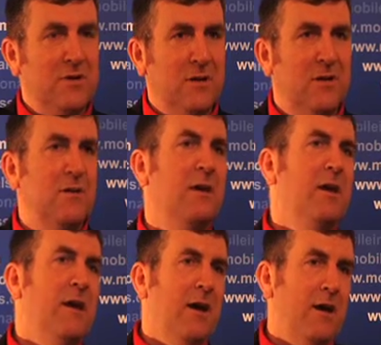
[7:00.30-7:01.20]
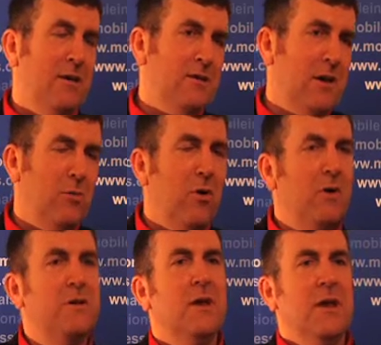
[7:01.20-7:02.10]
in Brazil and in
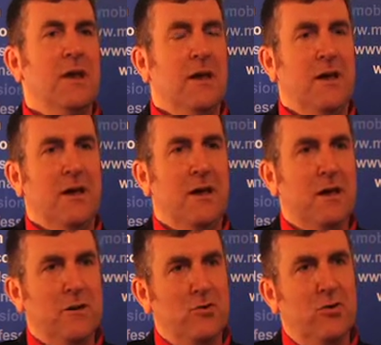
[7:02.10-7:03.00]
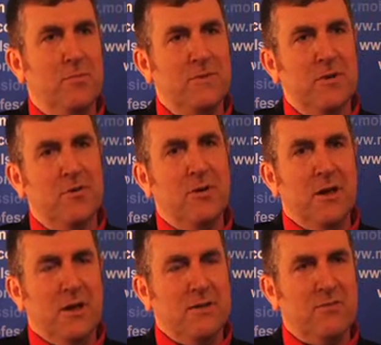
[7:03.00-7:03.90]
Taiwan and in Europe. So
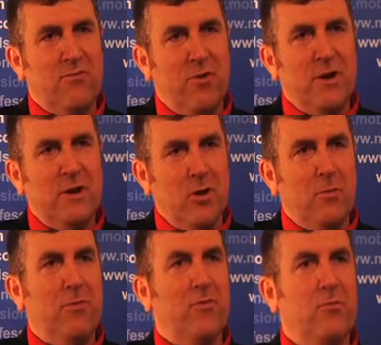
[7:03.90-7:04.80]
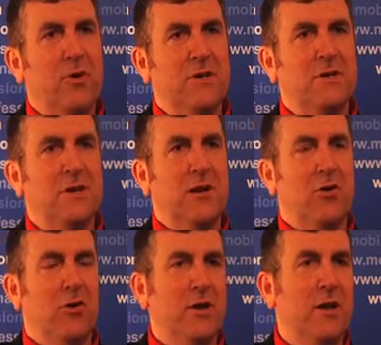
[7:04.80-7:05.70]
there's a very global footprint in
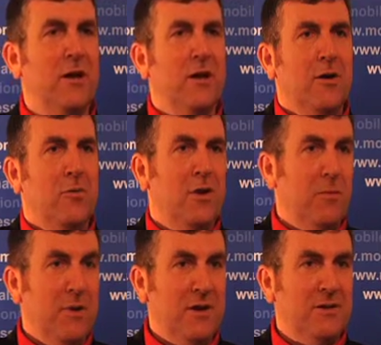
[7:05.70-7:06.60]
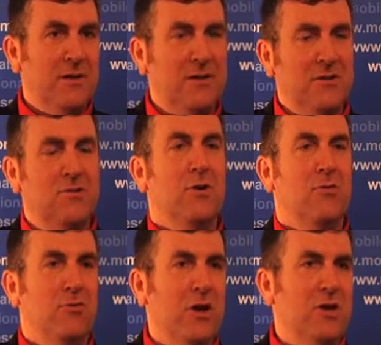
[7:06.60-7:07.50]
Telcordia with the ability
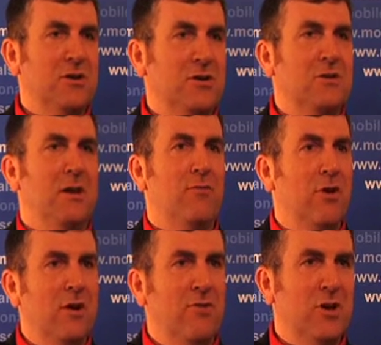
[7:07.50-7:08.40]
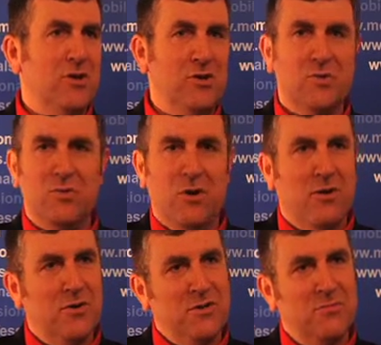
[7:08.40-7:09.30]
to reach and deliver innovation to
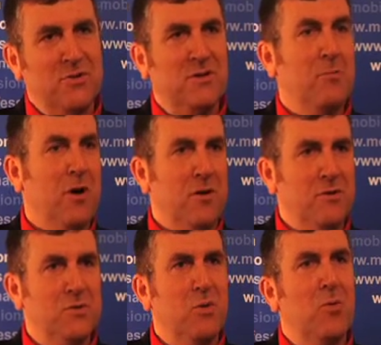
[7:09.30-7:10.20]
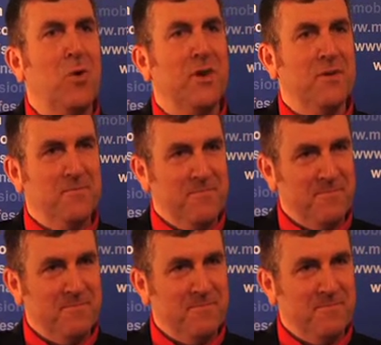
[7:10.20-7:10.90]
our customers and partners worldwide.